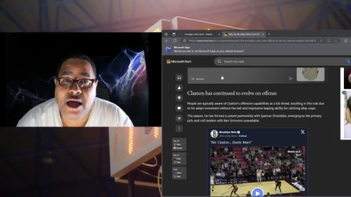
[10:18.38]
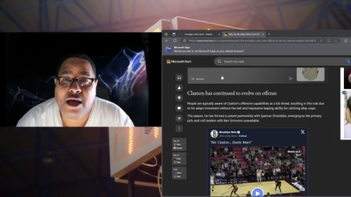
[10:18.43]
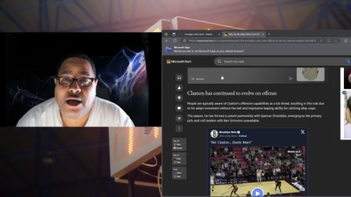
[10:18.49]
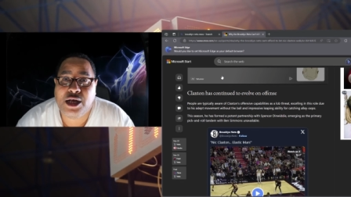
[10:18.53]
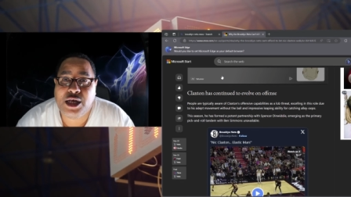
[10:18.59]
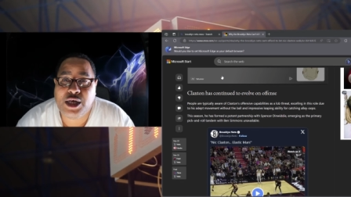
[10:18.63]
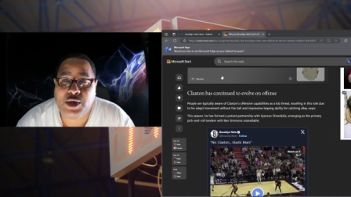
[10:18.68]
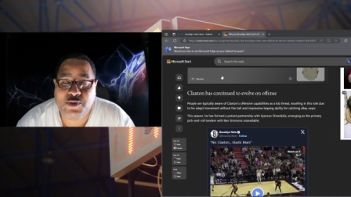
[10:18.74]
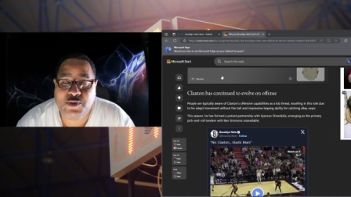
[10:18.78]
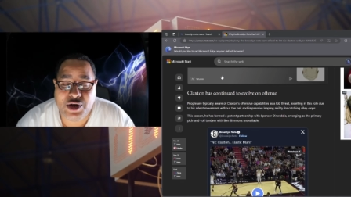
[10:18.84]

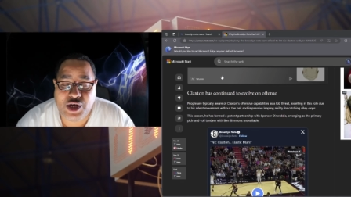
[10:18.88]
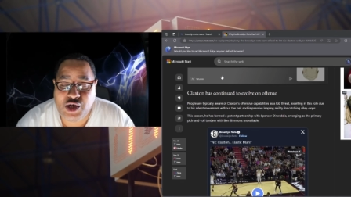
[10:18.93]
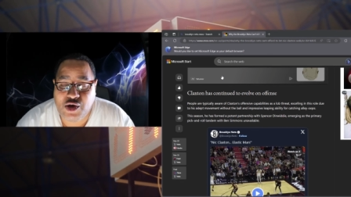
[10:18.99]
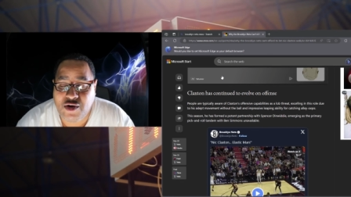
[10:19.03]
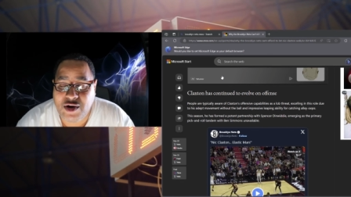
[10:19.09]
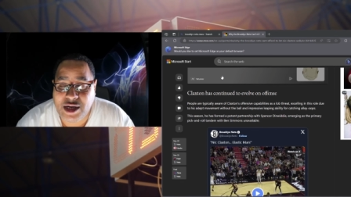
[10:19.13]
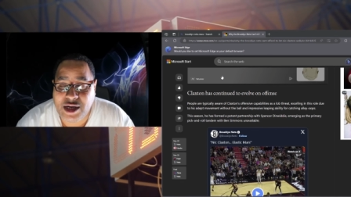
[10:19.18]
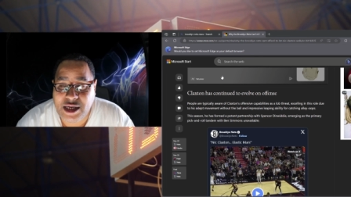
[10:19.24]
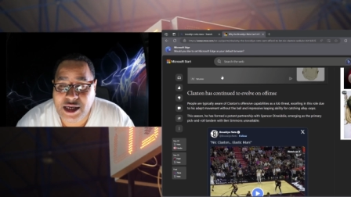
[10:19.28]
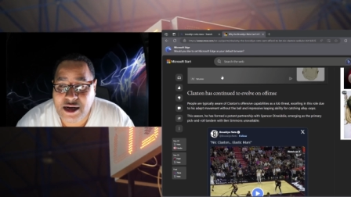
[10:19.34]
switch
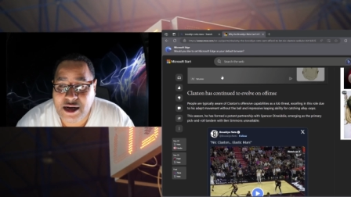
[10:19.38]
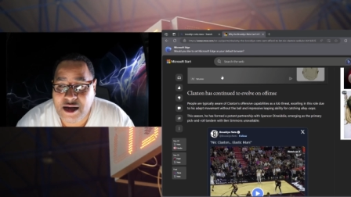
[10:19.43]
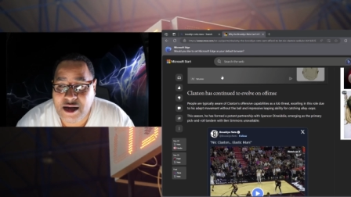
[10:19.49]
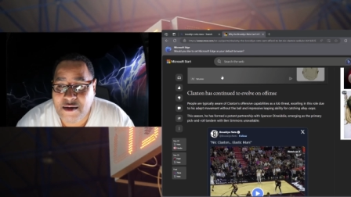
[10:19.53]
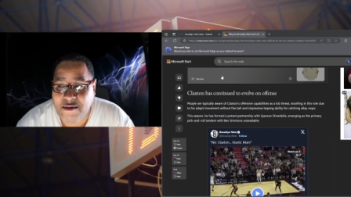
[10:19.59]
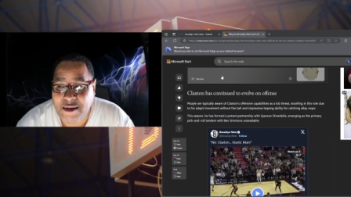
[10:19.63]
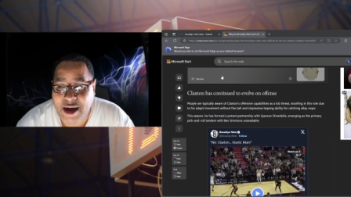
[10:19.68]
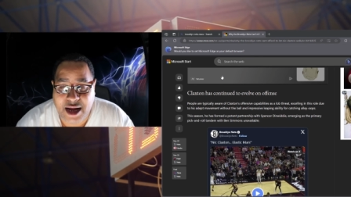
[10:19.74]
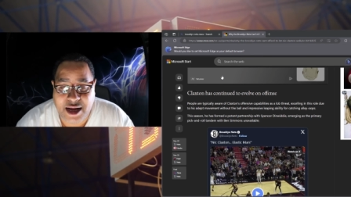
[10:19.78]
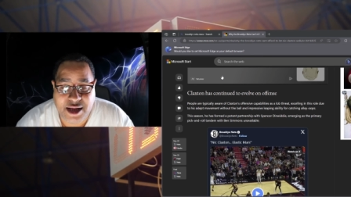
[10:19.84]
on to
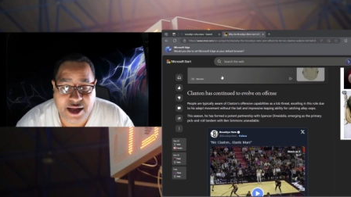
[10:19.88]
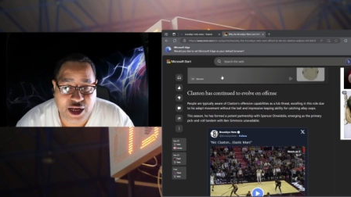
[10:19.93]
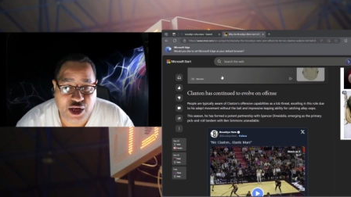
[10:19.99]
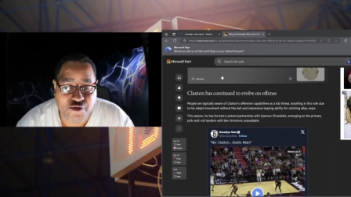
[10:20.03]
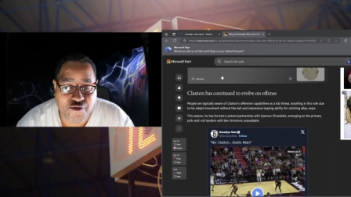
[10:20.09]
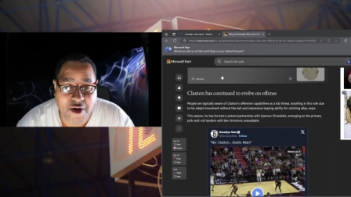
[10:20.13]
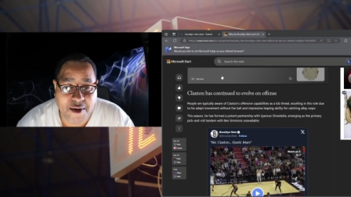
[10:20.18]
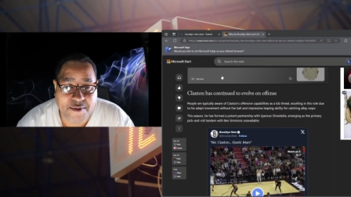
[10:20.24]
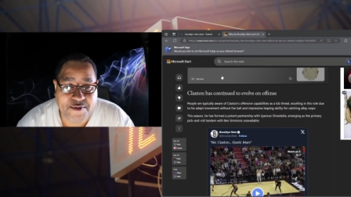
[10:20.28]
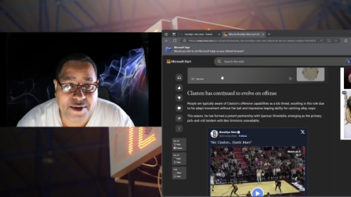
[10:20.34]
them and
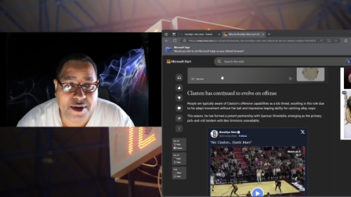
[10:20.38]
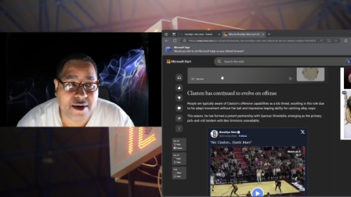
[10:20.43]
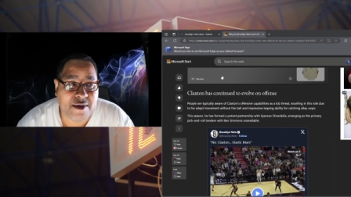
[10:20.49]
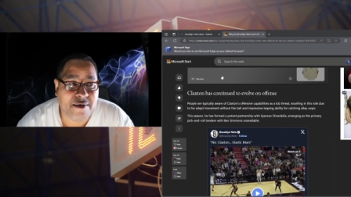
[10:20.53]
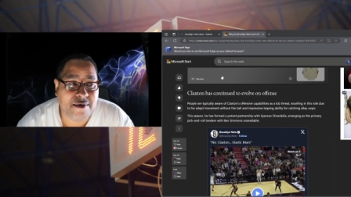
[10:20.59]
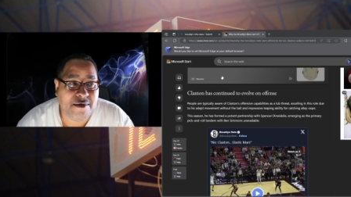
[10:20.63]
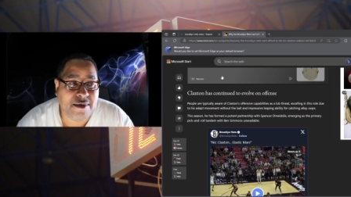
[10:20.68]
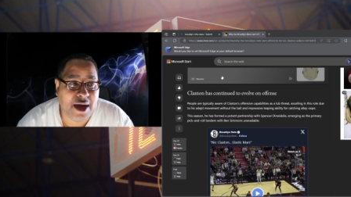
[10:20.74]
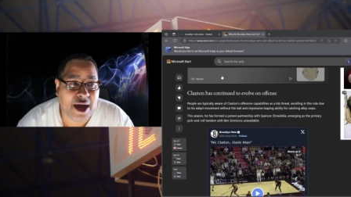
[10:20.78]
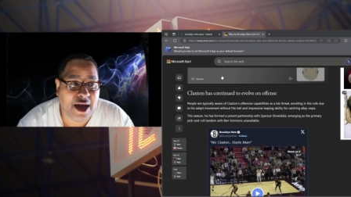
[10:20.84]
disrupt
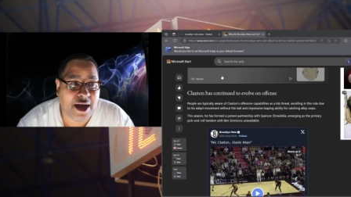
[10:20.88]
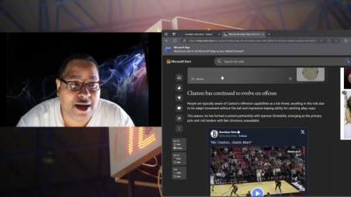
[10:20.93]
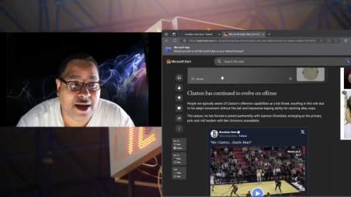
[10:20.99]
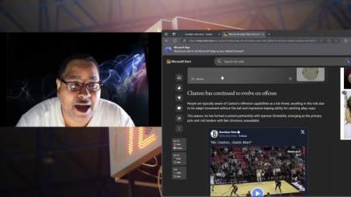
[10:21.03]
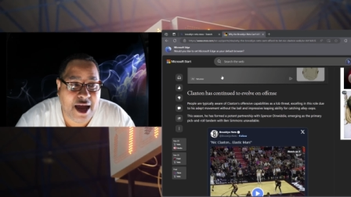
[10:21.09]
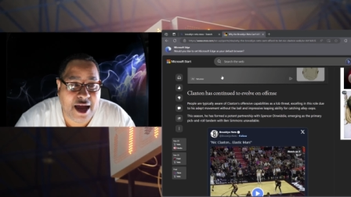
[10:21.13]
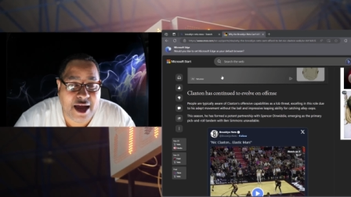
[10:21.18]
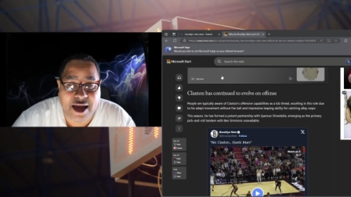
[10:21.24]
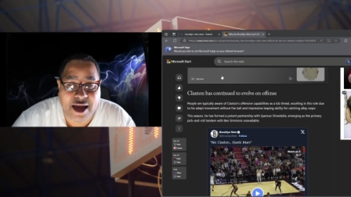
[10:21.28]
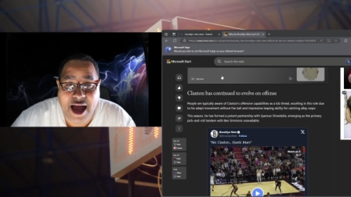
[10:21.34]
them and,
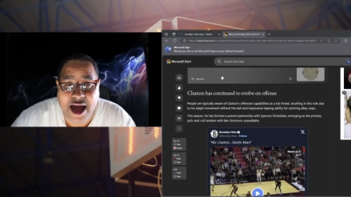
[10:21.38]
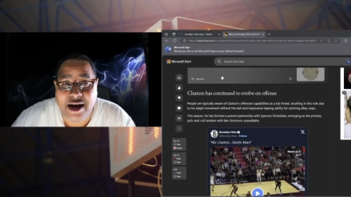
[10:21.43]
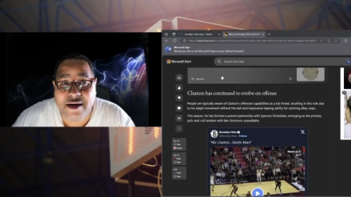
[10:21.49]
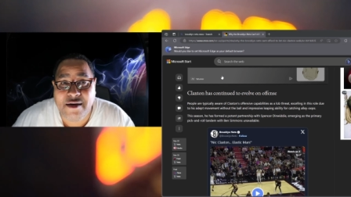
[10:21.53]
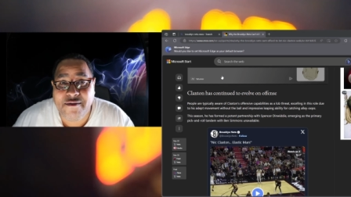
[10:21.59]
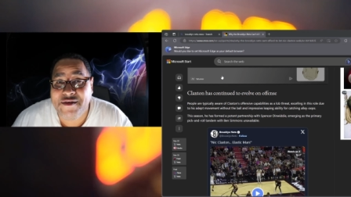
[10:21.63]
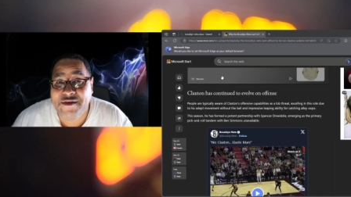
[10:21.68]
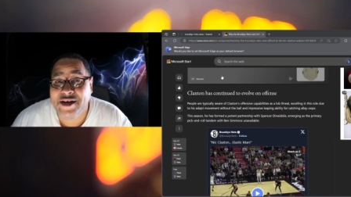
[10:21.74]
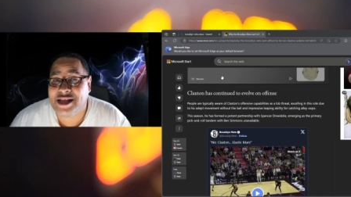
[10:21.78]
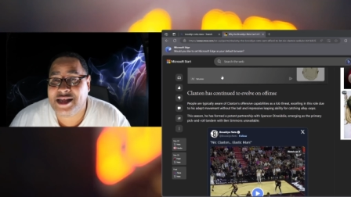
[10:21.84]
and kind of
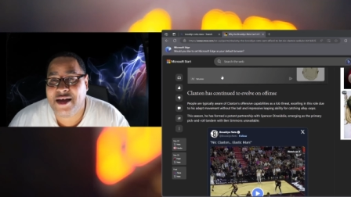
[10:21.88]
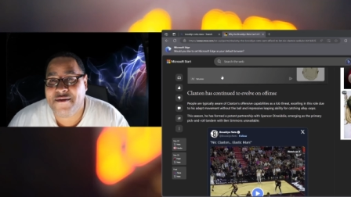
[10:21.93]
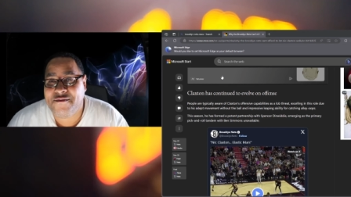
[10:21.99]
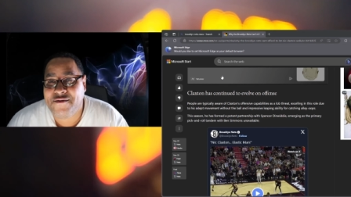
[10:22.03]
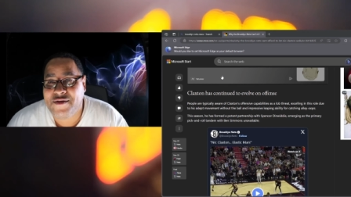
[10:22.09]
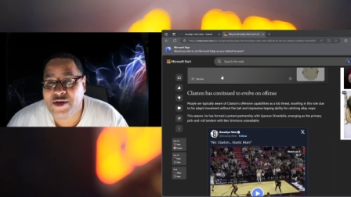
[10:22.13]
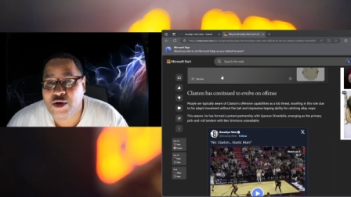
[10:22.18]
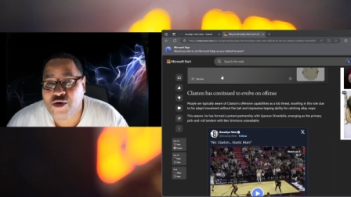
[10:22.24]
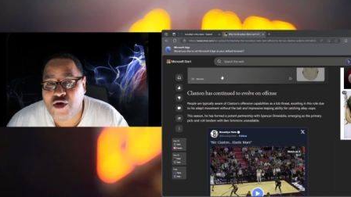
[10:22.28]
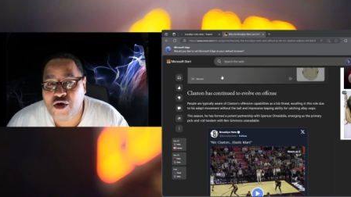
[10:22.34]
affect their
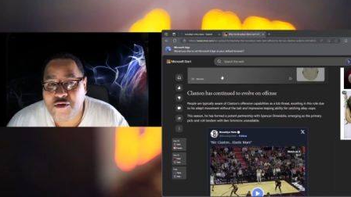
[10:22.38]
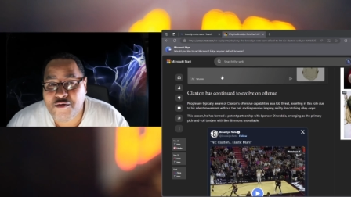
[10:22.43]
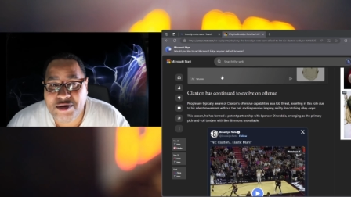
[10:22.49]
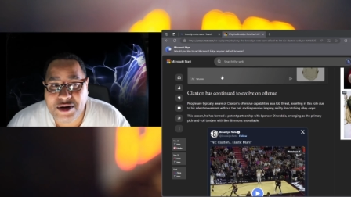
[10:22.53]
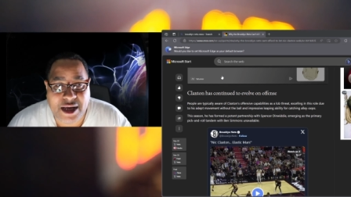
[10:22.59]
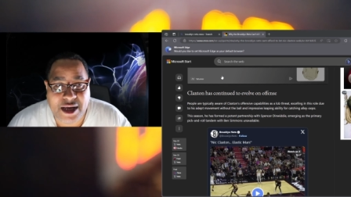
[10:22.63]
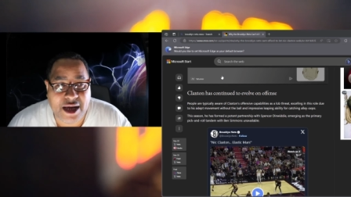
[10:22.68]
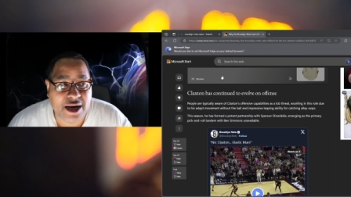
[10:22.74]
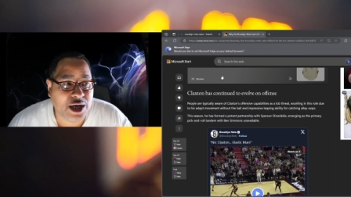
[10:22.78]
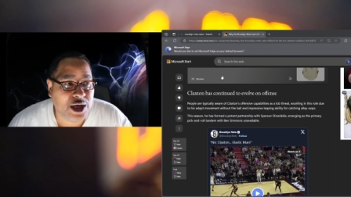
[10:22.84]
field goal
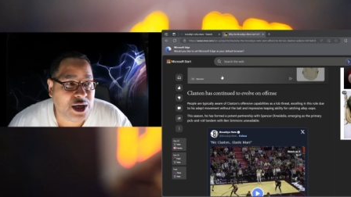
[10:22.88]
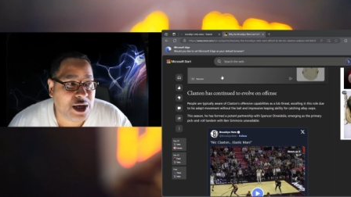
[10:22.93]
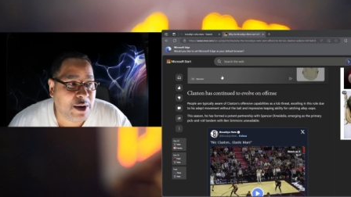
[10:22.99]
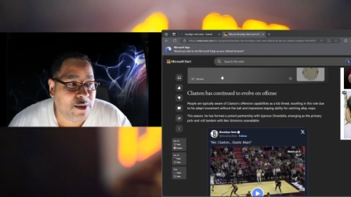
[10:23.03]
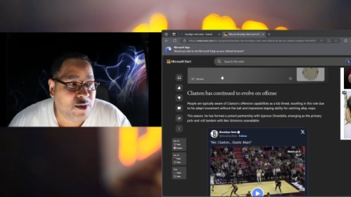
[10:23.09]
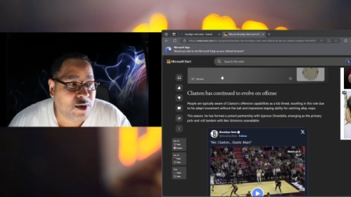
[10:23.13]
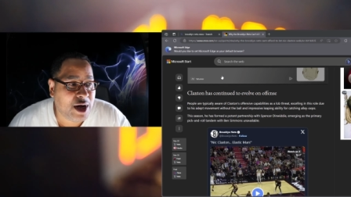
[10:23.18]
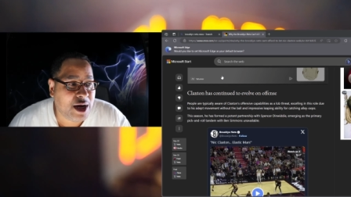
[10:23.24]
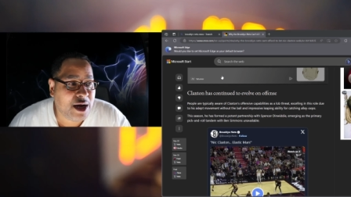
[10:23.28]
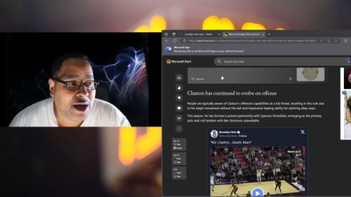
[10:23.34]
percentage
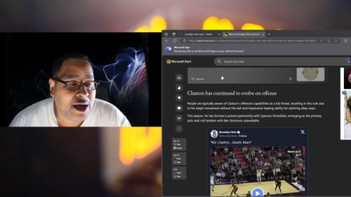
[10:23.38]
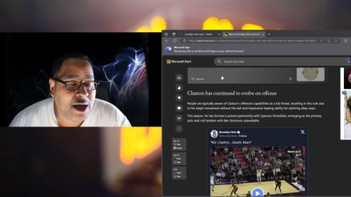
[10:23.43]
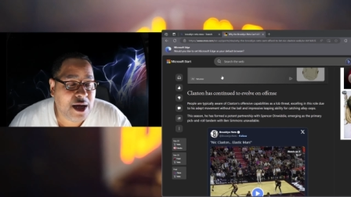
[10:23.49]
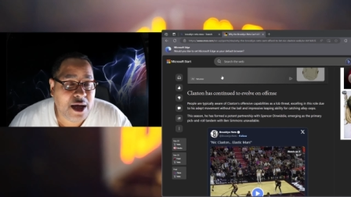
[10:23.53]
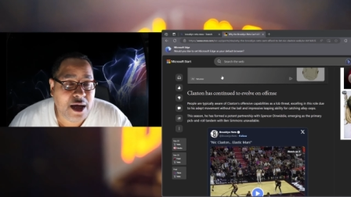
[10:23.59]
somewhat